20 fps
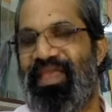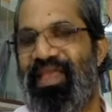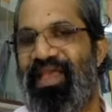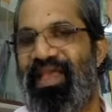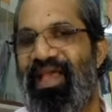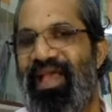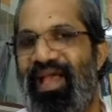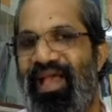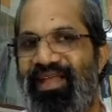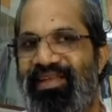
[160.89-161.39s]

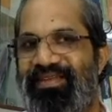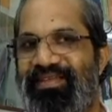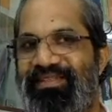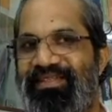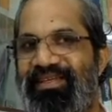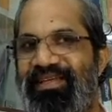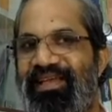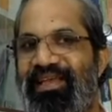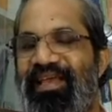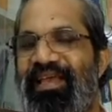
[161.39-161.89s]

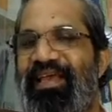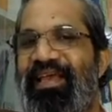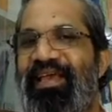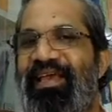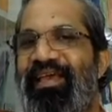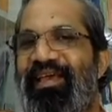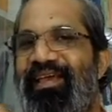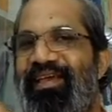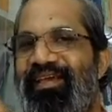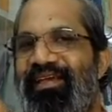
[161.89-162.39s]
And
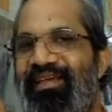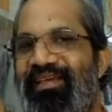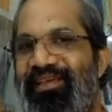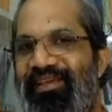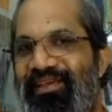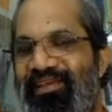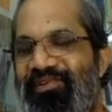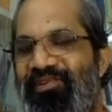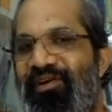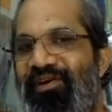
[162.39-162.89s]

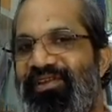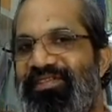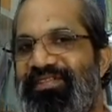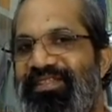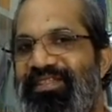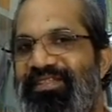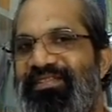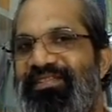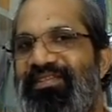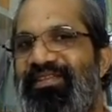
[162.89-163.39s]
he calls
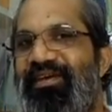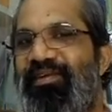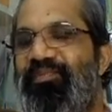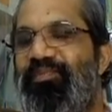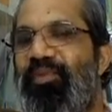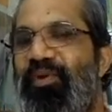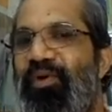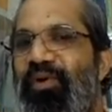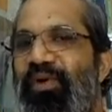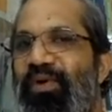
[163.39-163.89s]
it the
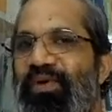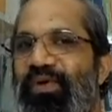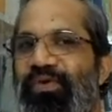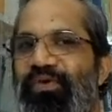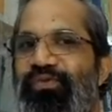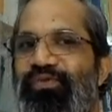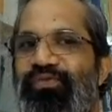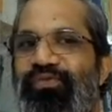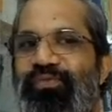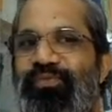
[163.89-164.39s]
mode
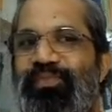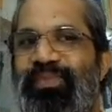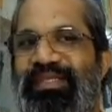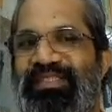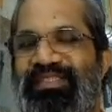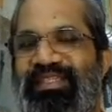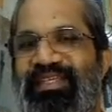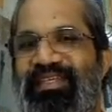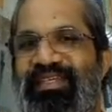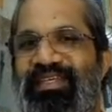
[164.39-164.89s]
of
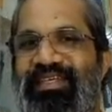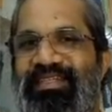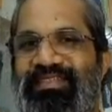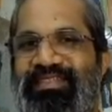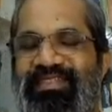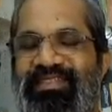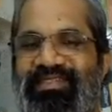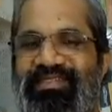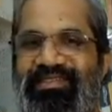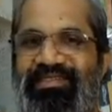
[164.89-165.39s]

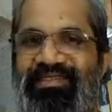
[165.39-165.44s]
presentation.